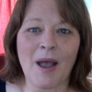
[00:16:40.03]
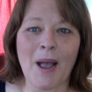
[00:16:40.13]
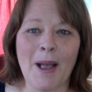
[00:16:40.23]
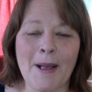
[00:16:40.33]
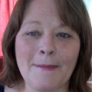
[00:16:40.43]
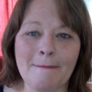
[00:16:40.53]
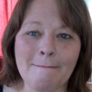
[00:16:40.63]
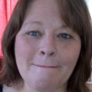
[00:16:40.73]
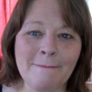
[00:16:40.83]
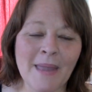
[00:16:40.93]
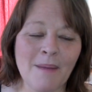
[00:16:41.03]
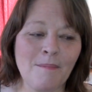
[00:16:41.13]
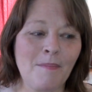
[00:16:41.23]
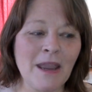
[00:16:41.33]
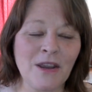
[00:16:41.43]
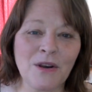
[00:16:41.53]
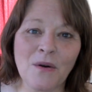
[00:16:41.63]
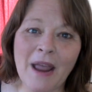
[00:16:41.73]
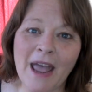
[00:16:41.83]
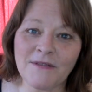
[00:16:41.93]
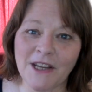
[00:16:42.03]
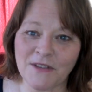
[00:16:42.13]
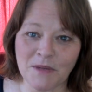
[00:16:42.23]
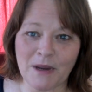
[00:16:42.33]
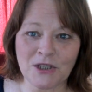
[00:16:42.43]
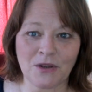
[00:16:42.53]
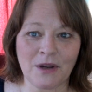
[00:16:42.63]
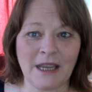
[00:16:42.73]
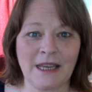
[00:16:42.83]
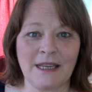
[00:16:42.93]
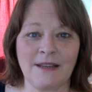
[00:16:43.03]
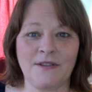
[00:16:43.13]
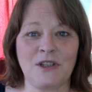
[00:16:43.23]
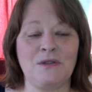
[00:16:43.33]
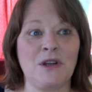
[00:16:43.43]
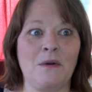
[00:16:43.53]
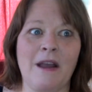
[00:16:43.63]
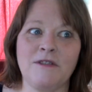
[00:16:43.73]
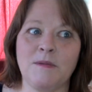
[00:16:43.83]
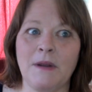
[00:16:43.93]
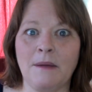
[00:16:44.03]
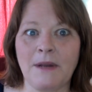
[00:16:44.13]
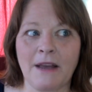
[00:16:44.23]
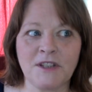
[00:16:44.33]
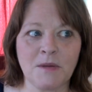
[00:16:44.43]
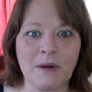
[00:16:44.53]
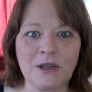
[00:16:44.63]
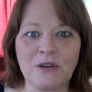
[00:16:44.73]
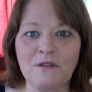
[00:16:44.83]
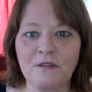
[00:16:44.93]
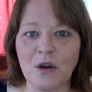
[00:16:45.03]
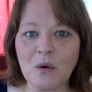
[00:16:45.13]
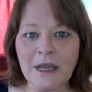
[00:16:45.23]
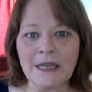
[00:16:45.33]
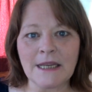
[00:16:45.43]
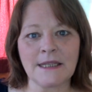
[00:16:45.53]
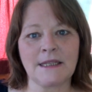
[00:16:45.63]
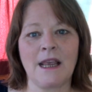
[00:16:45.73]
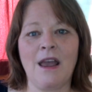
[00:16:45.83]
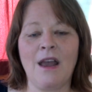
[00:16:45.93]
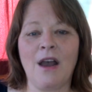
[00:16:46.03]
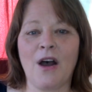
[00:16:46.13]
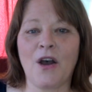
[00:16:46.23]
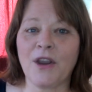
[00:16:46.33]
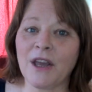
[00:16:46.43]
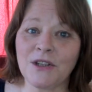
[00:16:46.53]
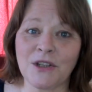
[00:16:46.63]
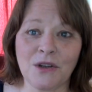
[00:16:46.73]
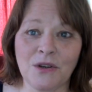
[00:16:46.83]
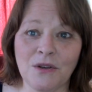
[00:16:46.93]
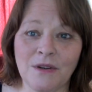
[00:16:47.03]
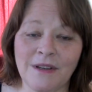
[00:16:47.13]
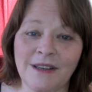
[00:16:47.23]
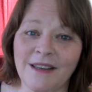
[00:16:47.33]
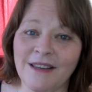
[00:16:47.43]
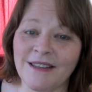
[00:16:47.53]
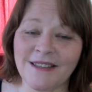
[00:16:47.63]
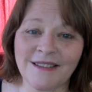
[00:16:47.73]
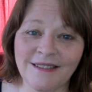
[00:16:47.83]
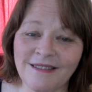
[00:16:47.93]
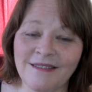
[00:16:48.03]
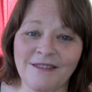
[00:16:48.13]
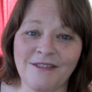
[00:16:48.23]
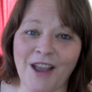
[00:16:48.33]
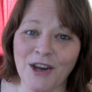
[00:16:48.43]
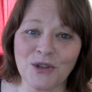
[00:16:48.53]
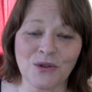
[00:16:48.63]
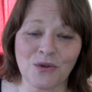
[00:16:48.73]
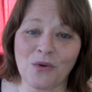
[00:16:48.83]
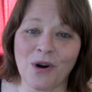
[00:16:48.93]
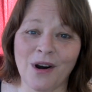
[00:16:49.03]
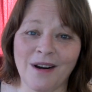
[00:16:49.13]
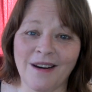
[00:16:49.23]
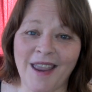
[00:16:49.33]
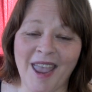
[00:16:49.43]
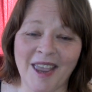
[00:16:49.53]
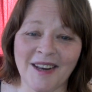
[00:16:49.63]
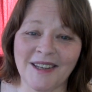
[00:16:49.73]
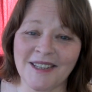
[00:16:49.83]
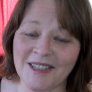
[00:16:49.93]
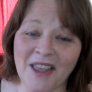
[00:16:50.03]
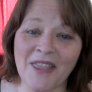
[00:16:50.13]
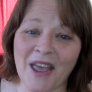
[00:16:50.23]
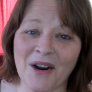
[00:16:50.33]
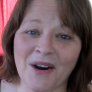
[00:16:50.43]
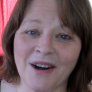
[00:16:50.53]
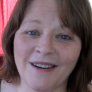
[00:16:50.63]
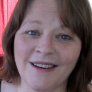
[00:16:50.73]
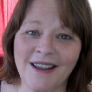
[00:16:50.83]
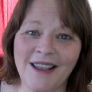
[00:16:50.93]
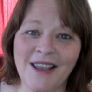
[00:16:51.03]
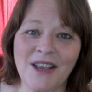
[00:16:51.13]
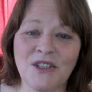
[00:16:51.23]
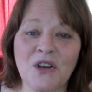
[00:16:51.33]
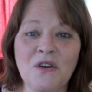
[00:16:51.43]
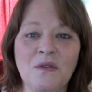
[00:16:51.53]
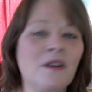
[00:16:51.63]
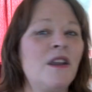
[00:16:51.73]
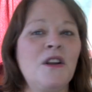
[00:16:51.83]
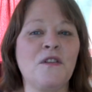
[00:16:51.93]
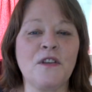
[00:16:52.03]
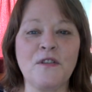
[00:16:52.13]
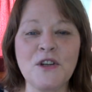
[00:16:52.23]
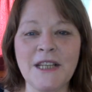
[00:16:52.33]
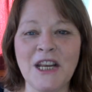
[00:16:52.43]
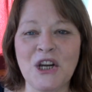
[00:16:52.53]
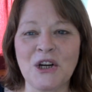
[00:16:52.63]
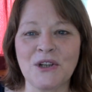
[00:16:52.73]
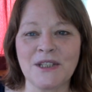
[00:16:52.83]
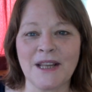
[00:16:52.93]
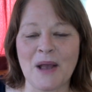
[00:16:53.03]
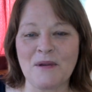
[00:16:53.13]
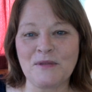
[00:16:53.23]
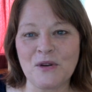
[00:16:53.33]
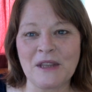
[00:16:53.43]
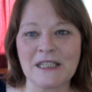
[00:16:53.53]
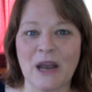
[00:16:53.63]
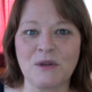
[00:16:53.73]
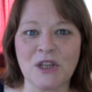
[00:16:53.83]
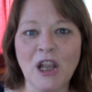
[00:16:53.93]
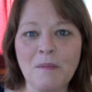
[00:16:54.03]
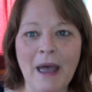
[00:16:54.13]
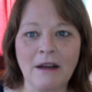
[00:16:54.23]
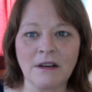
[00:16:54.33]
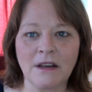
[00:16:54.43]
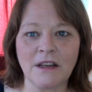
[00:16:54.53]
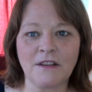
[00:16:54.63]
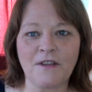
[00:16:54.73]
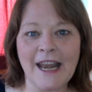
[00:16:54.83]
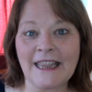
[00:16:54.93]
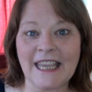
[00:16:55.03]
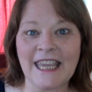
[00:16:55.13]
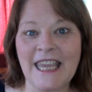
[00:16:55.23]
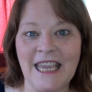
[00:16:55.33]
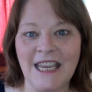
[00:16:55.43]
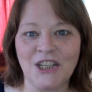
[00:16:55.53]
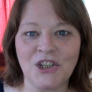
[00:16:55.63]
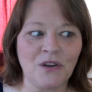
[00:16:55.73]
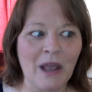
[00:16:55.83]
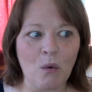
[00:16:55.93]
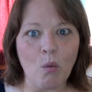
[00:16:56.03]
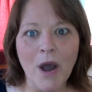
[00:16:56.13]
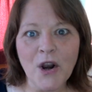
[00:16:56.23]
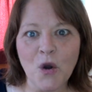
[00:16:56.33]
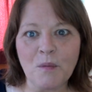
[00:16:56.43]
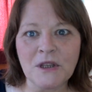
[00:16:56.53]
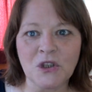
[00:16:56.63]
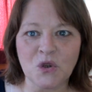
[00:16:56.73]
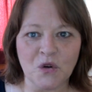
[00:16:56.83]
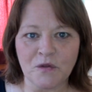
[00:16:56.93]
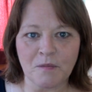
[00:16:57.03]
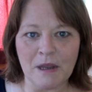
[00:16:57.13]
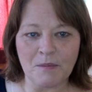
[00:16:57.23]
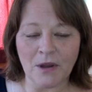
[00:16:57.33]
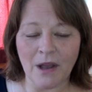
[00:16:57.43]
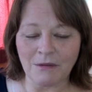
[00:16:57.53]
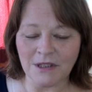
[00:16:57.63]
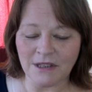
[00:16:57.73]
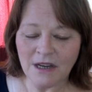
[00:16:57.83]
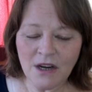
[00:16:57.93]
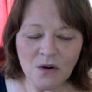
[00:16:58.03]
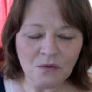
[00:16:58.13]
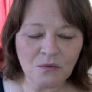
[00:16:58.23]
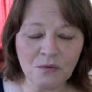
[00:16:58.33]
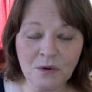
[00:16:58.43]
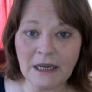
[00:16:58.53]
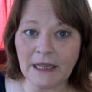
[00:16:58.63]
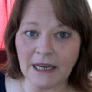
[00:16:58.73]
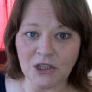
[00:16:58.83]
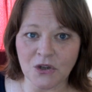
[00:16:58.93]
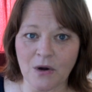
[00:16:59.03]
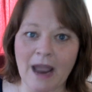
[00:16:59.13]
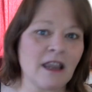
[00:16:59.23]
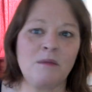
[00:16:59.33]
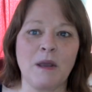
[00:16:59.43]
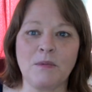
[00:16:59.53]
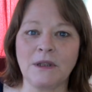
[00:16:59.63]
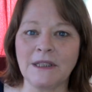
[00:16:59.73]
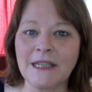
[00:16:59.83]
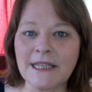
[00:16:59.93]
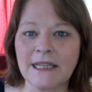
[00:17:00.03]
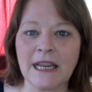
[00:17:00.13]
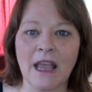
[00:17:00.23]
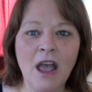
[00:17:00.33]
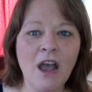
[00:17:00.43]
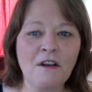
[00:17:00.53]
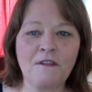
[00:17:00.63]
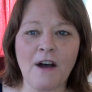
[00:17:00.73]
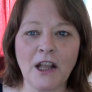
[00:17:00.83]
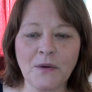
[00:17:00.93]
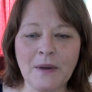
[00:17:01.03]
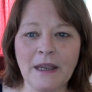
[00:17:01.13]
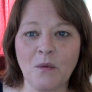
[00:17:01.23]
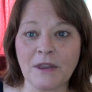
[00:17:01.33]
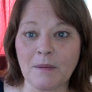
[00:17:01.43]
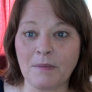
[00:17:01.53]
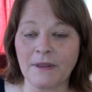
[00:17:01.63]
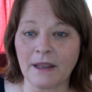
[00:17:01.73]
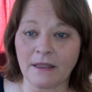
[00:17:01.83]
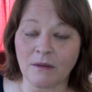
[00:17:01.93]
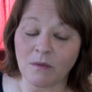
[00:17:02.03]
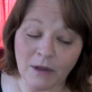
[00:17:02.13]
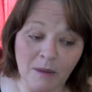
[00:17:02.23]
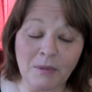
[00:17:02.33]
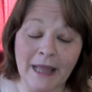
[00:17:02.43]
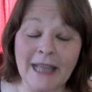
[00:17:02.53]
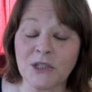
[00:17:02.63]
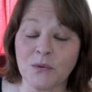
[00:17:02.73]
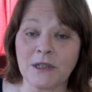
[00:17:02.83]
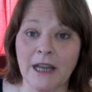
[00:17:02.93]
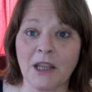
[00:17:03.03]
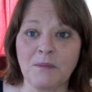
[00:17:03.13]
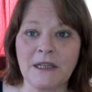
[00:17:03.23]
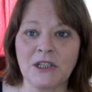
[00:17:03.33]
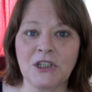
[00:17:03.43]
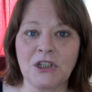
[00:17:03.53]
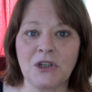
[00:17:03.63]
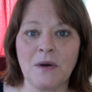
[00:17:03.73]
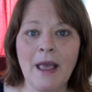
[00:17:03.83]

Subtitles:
Um, but you don't have to have a special gift. You don't have to be able to have special focus. All you got to do is find your door, and it's not that hard. So, for the first 10 years of doing this, I was all about finding the keys, like what opens the door for people. I was really into tracking people, listening, following what what the plants were telling me to do.